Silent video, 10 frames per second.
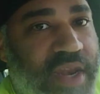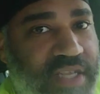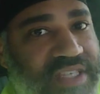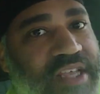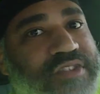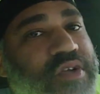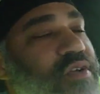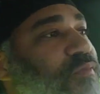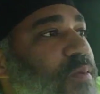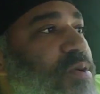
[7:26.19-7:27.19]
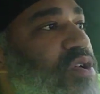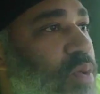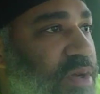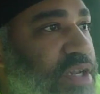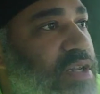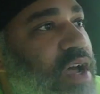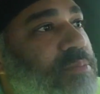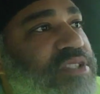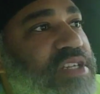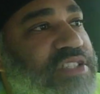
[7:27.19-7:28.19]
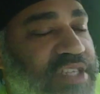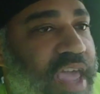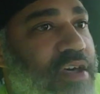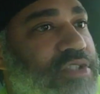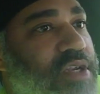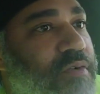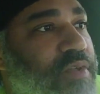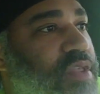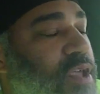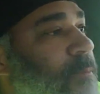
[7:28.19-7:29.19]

As you're familiar with the dumps and the scales and everything,